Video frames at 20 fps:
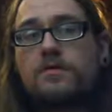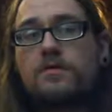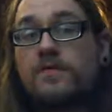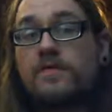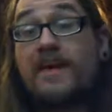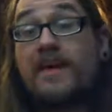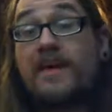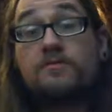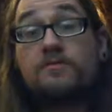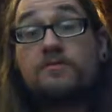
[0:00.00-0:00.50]

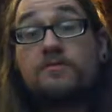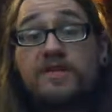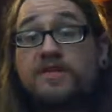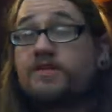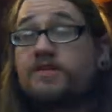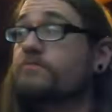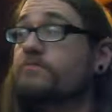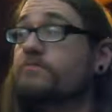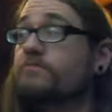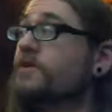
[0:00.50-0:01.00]
They outdid
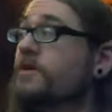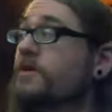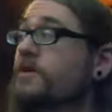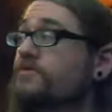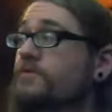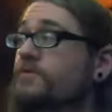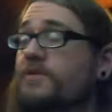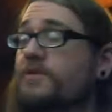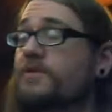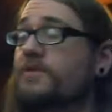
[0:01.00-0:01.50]

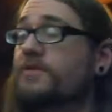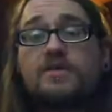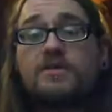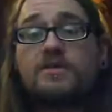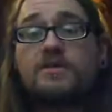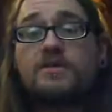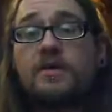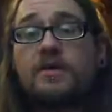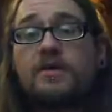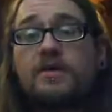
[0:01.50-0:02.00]
themselves with this
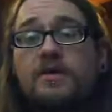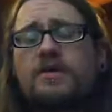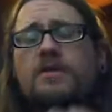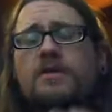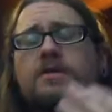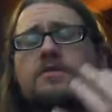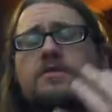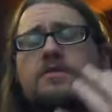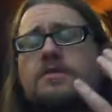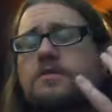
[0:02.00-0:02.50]
design.
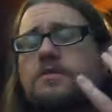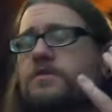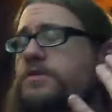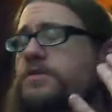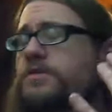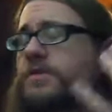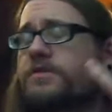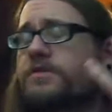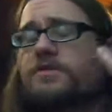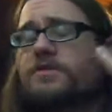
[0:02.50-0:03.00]
It's
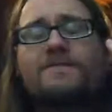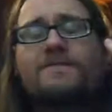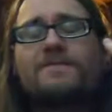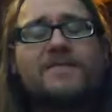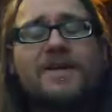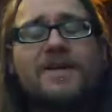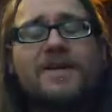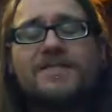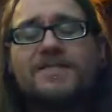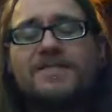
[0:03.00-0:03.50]
just
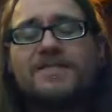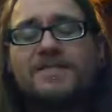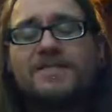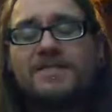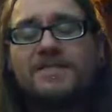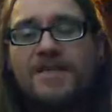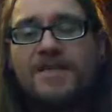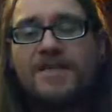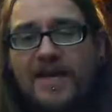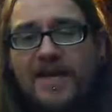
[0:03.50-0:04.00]

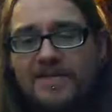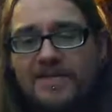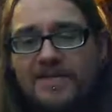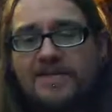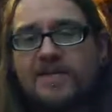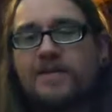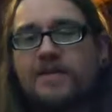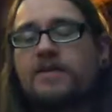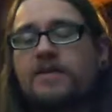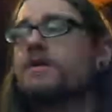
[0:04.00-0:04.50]

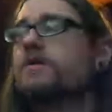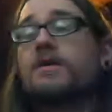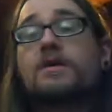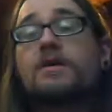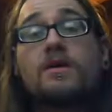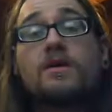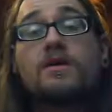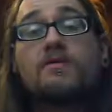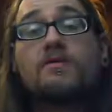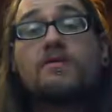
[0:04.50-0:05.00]
fantastic.
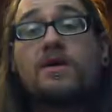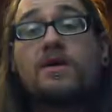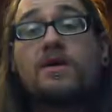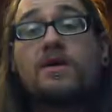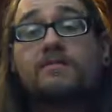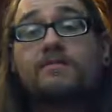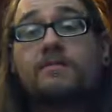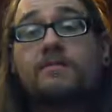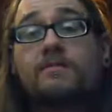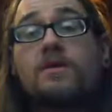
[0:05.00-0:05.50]

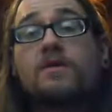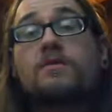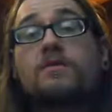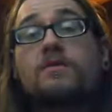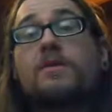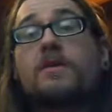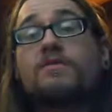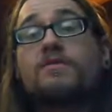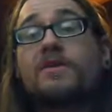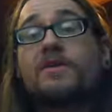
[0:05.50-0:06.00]
Well,
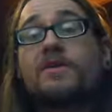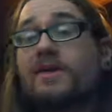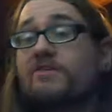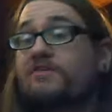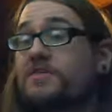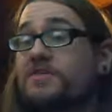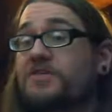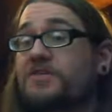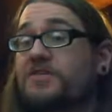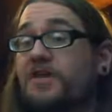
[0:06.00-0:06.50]
I'm going to have
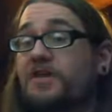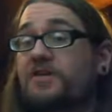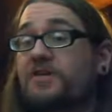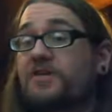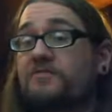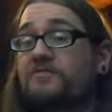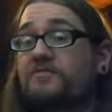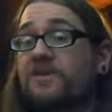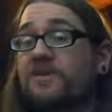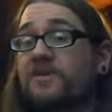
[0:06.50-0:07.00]
to sign
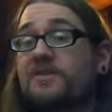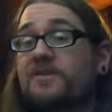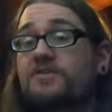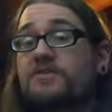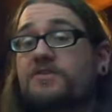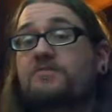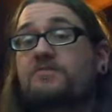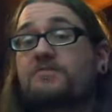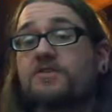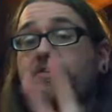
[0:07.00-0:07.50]
off fairly
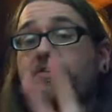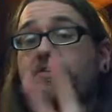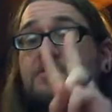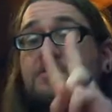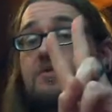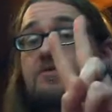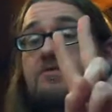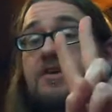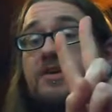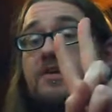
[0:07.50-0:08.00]
soon for
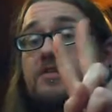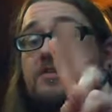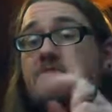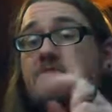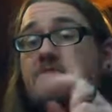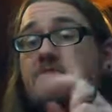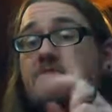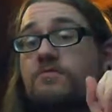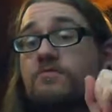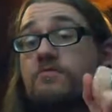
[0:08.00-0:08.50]
two
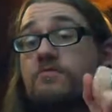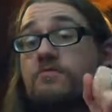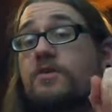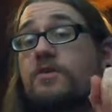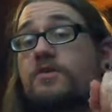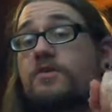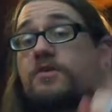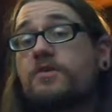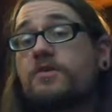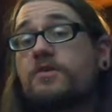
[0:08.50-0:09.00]
reasons.
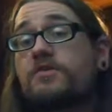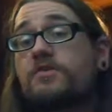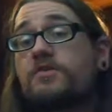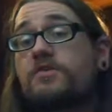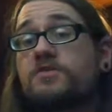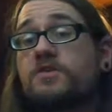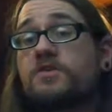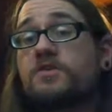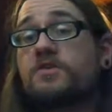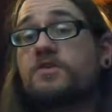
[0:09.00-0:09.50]
One,
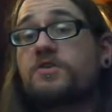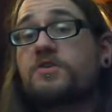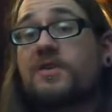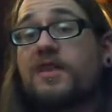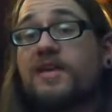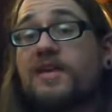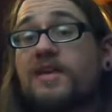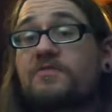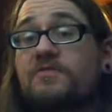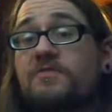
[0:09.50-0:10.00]
YouTube only
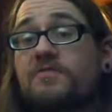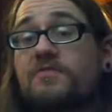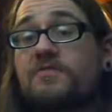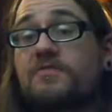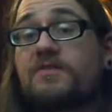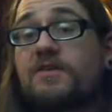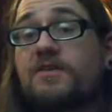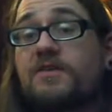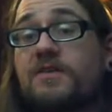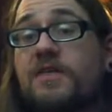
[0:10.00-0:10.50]
allows me
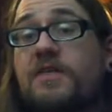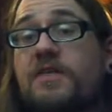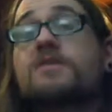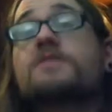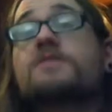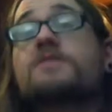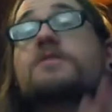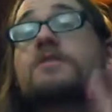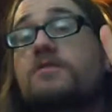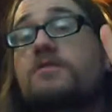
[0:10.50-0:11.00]
15
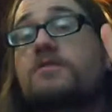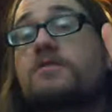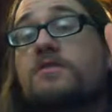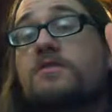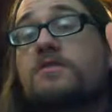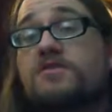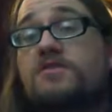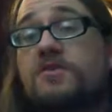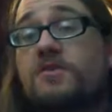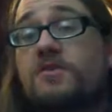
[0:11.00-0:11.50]
minutes,
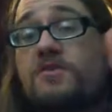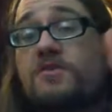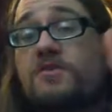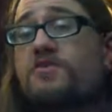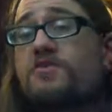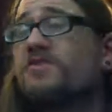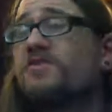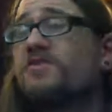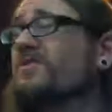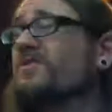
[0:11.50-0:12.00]
and two,
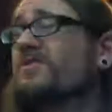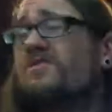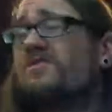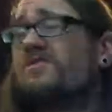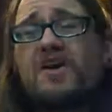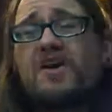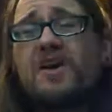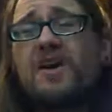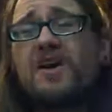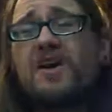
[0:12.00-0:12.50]

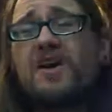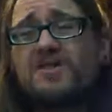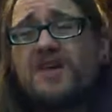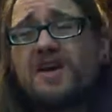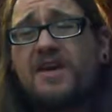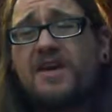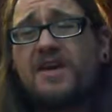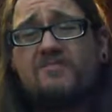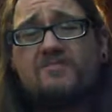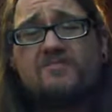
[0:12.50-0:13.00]
my arm's
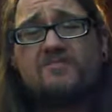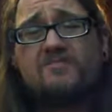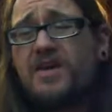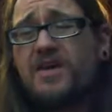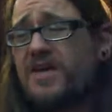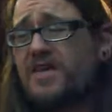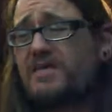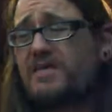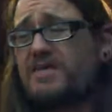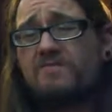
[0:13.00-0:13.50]
getting
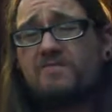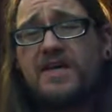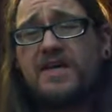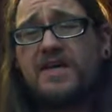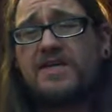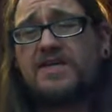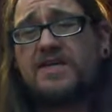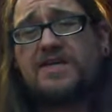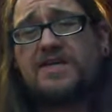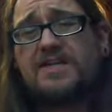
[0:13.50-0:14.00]
really
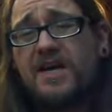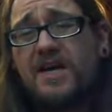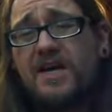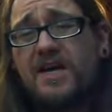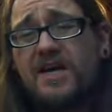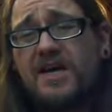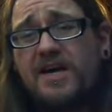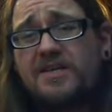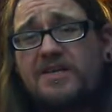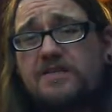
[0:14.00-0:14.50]
bloody
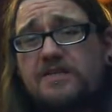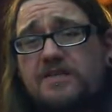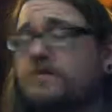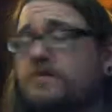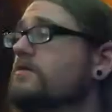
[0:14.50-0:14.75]
tired.